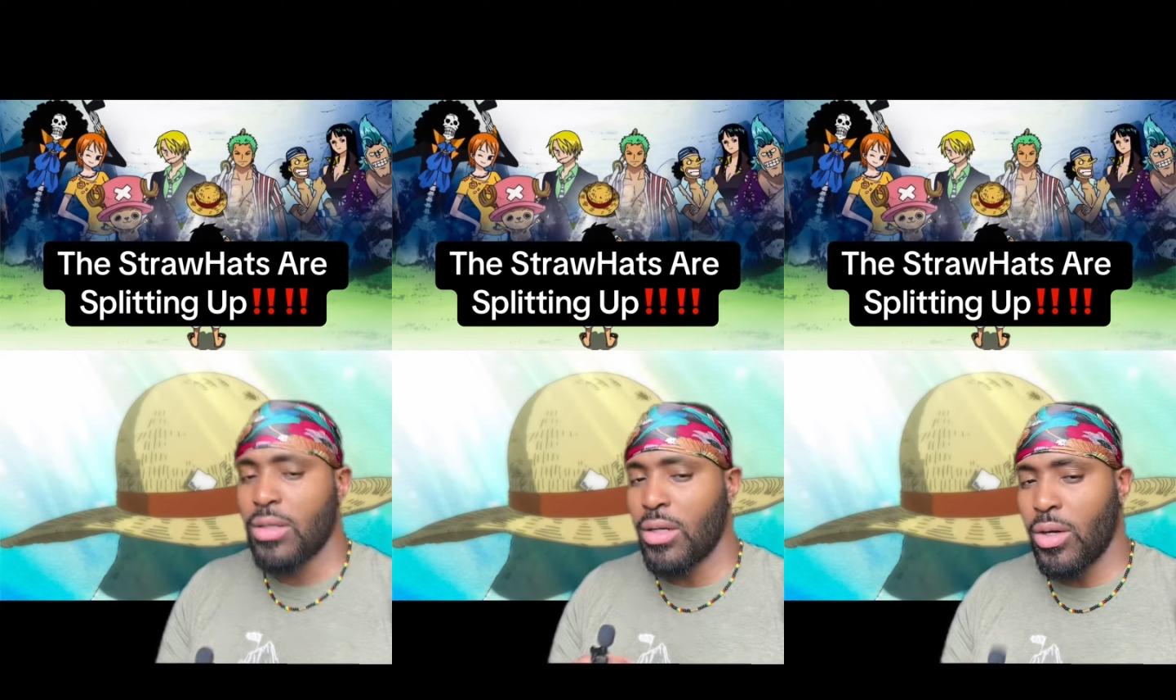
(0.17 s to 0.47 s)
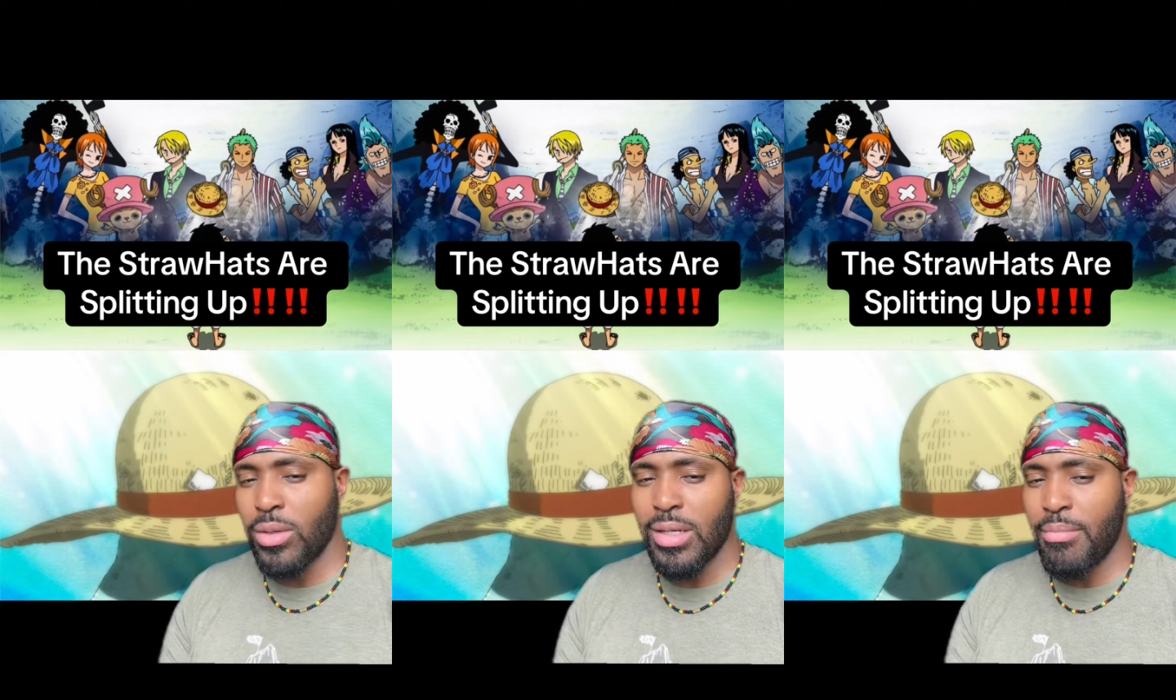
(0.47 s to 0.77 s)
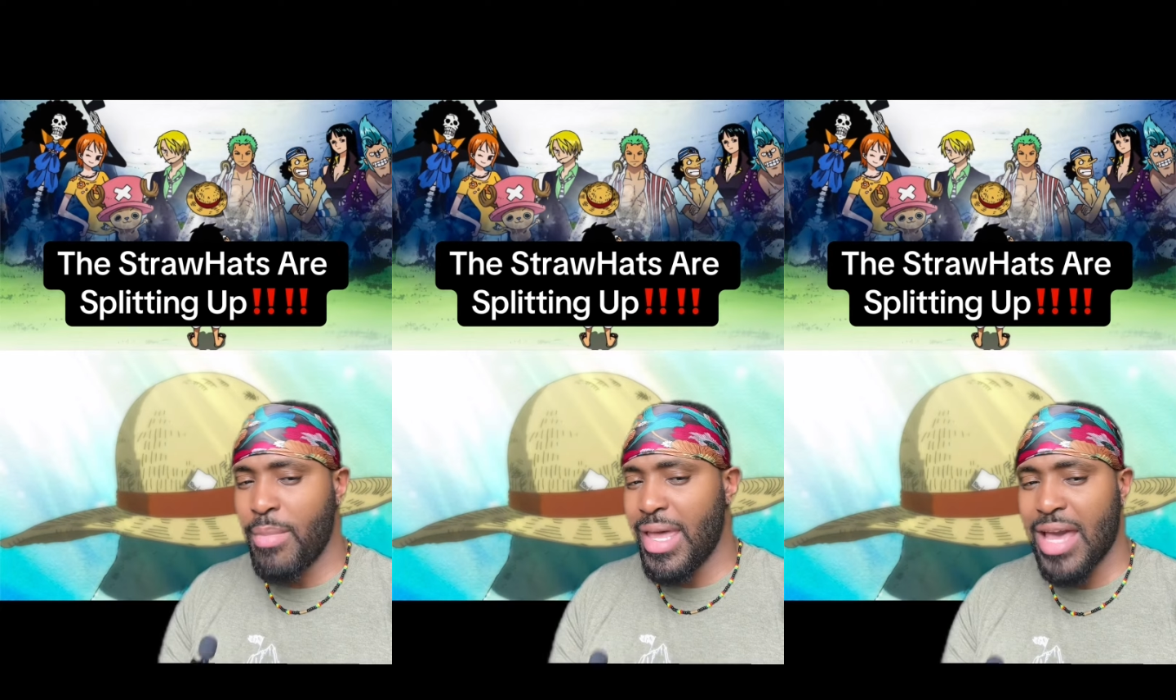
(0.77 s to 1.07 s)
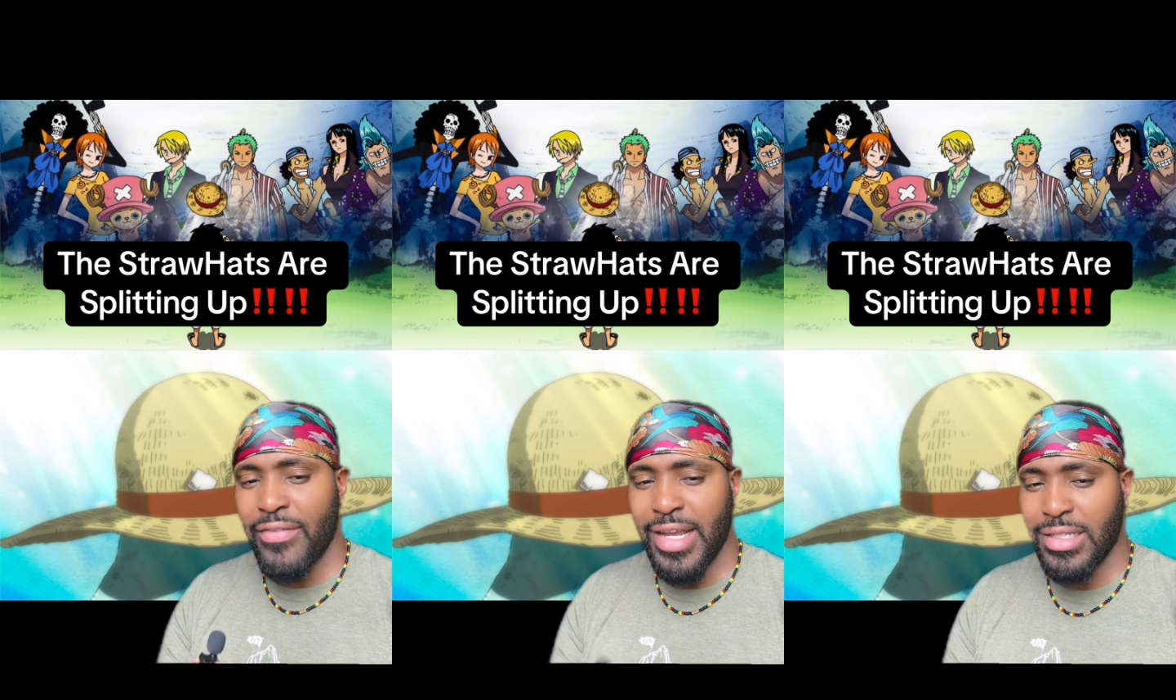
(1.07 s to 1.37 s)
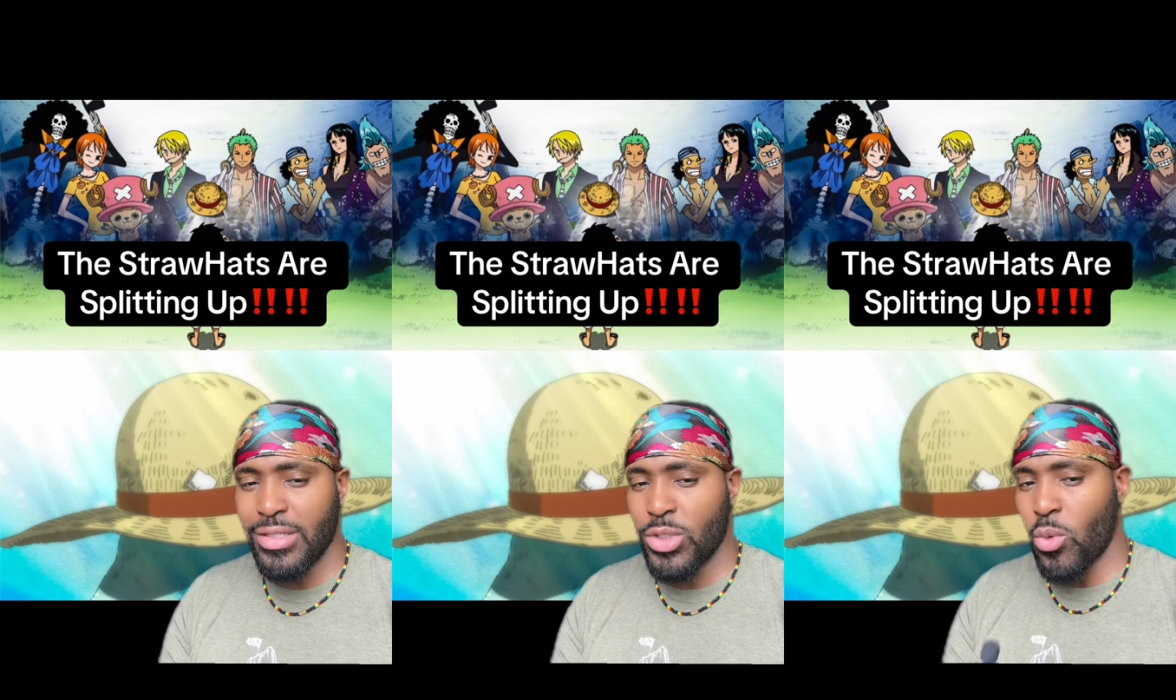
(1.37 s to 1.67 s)
Oda may have
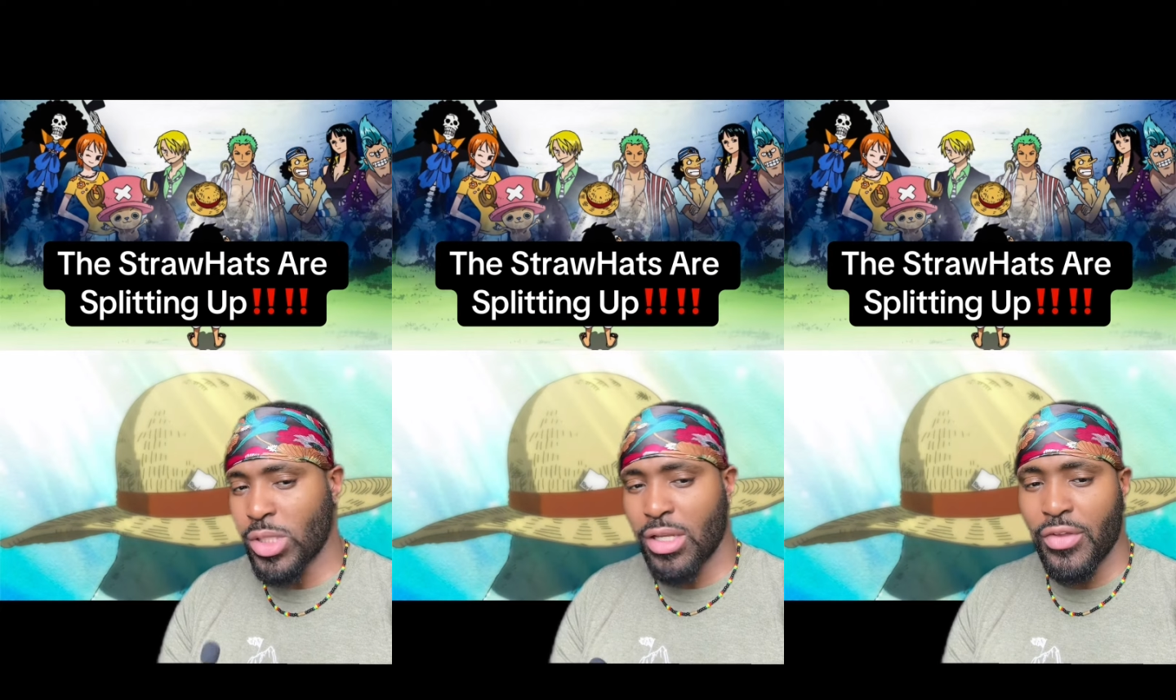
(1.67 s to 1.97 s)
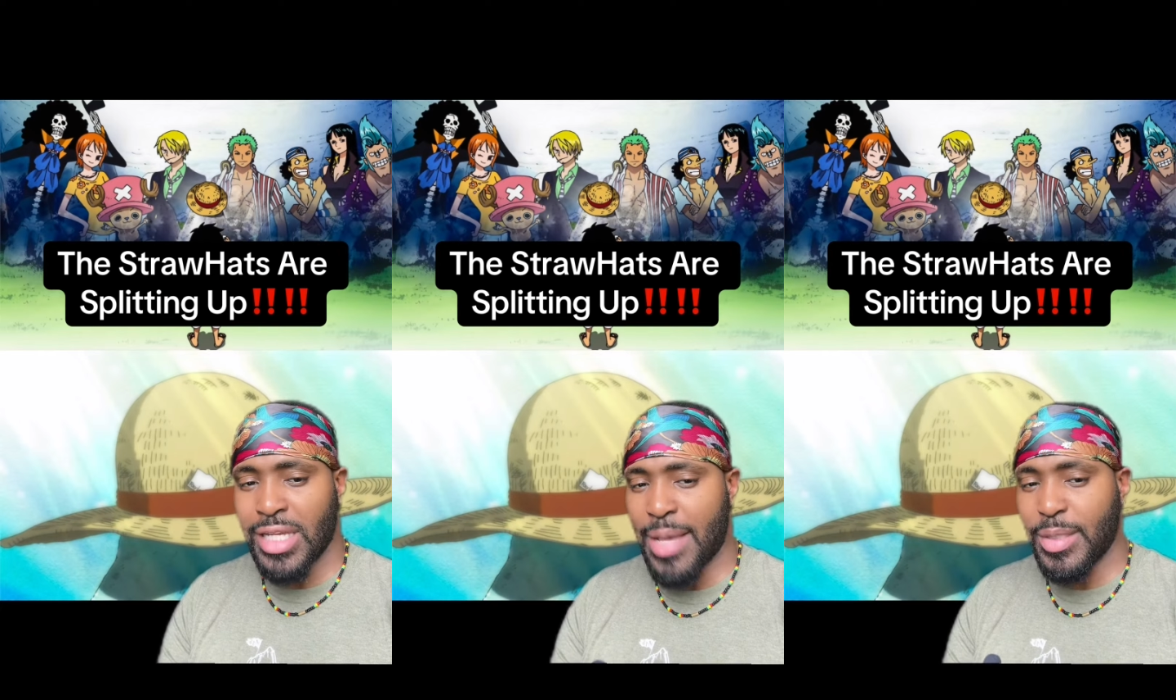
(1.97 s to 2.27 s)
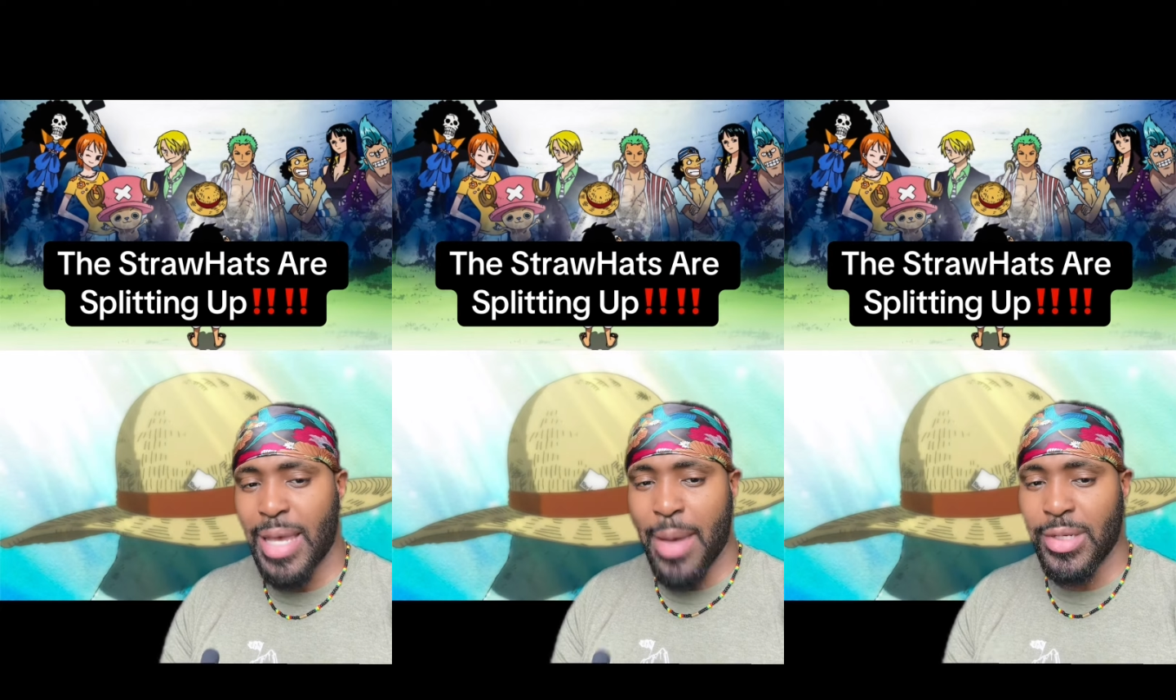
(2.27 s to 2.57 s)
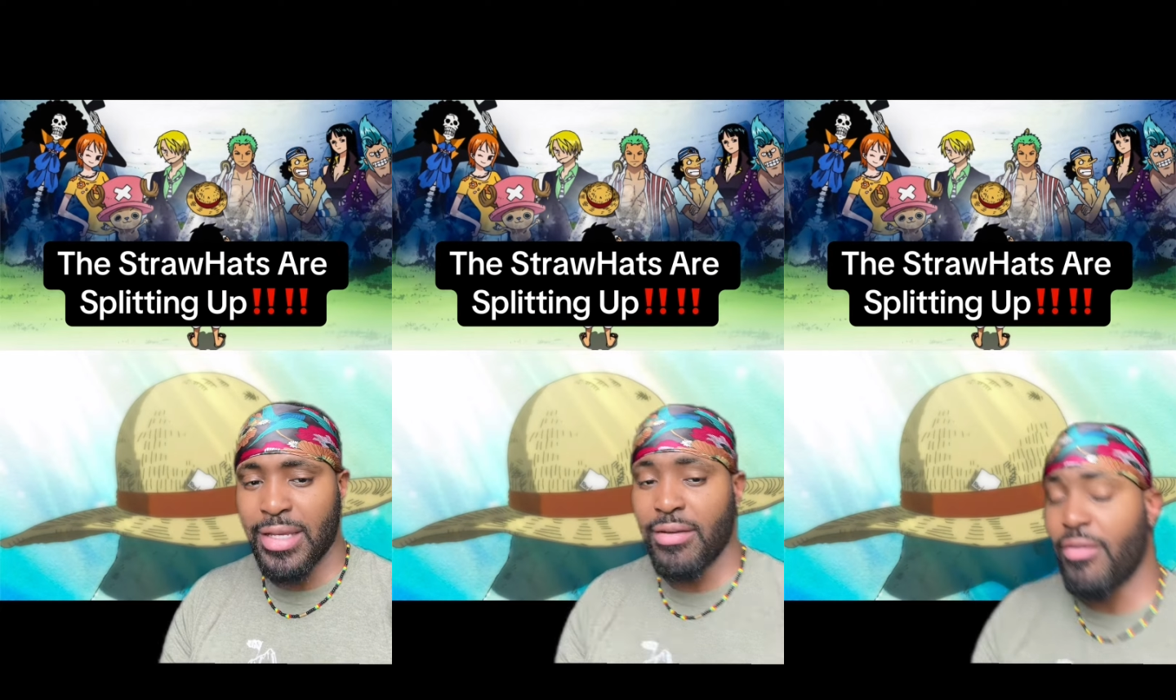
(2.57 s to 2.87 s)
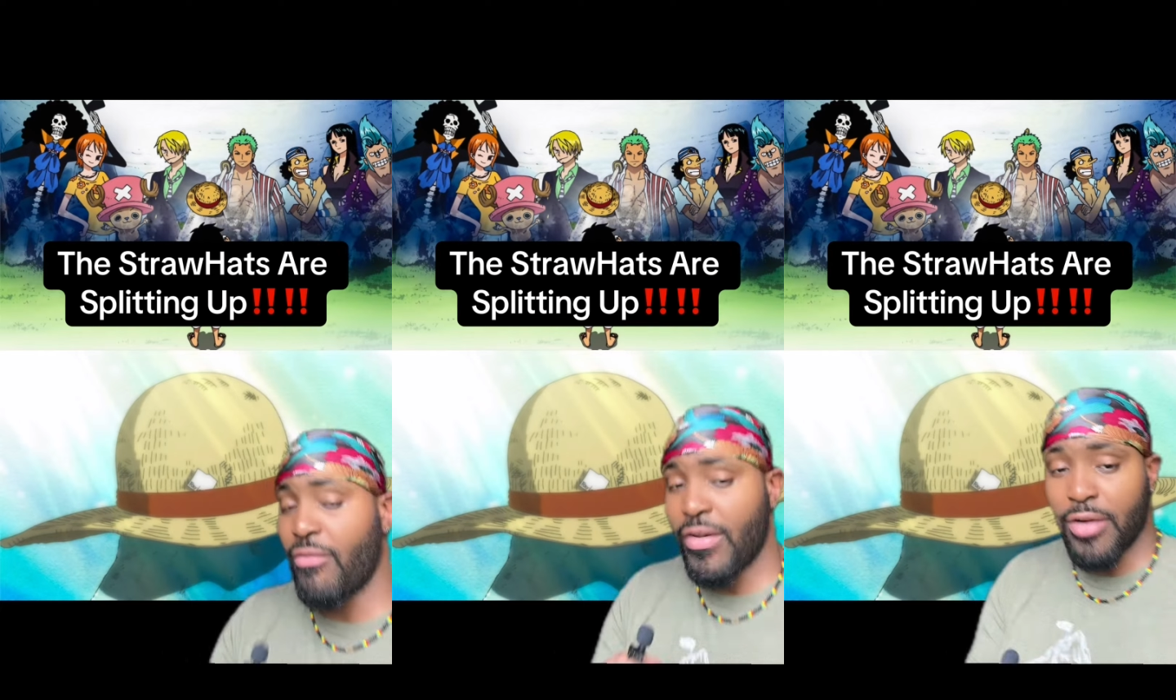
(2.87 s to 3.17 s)
hinted towards another time skip happening
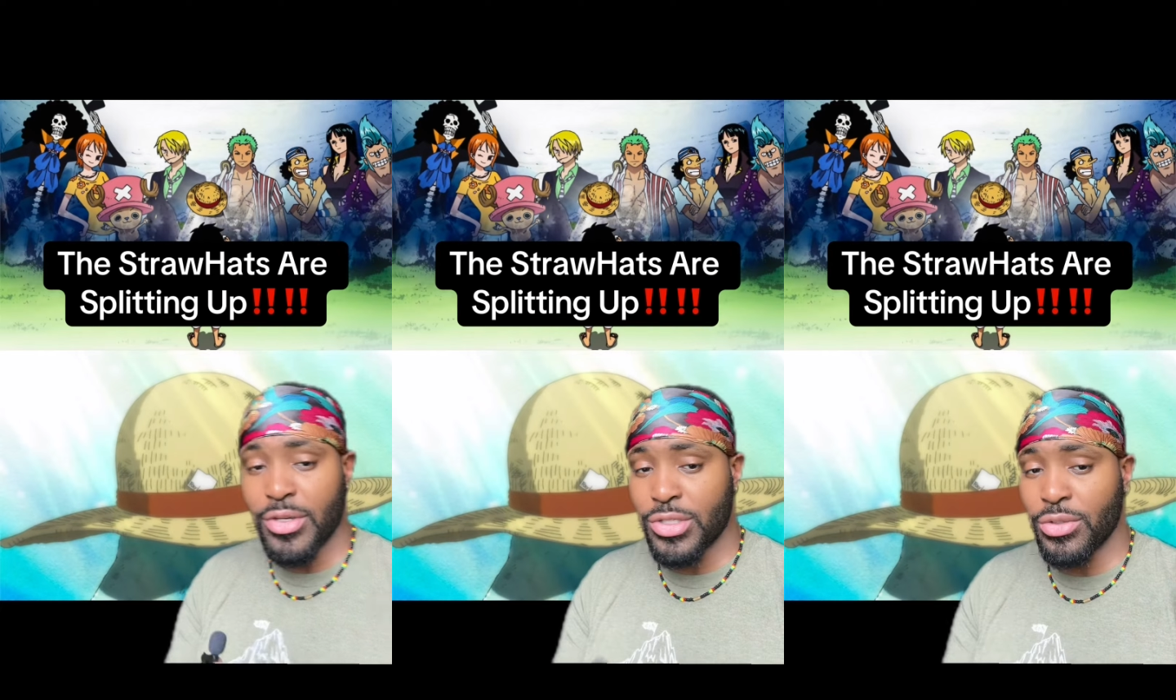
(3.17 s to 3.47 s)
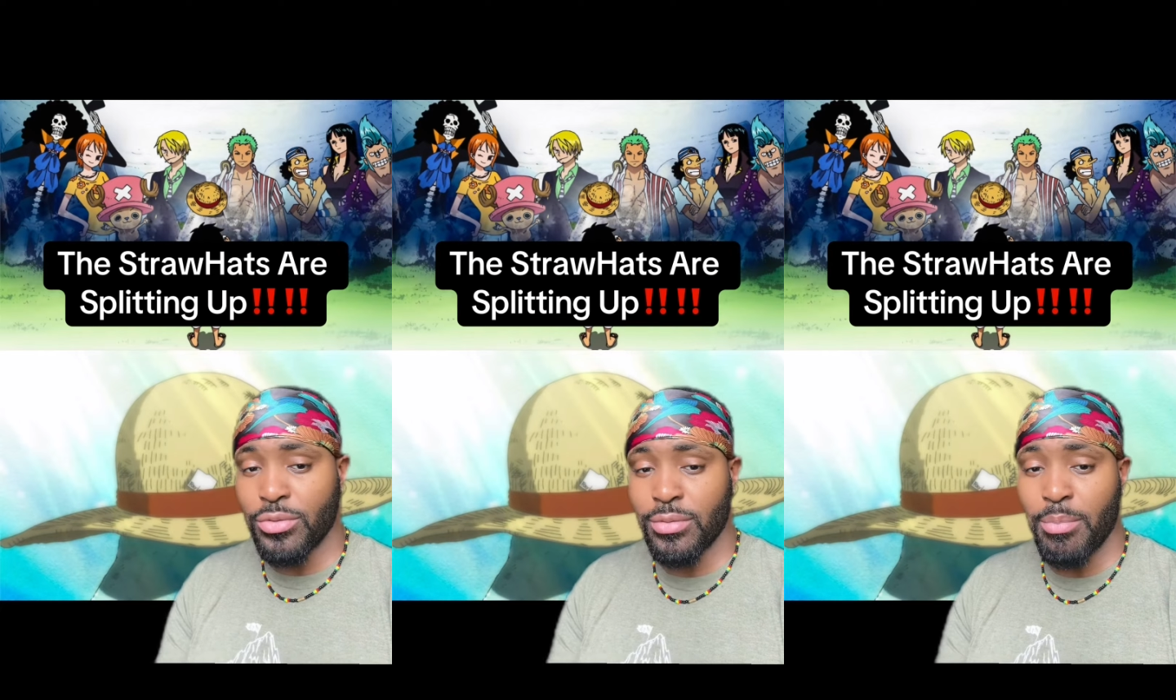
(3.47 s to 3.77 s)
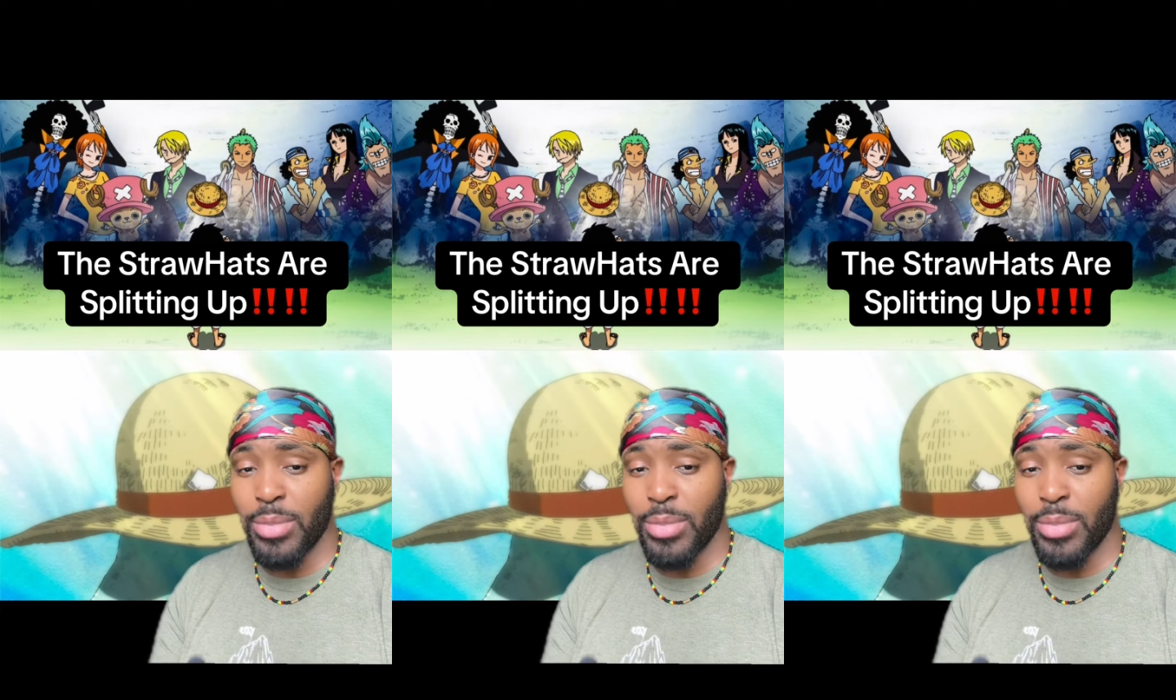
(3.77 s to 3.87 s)
very soon,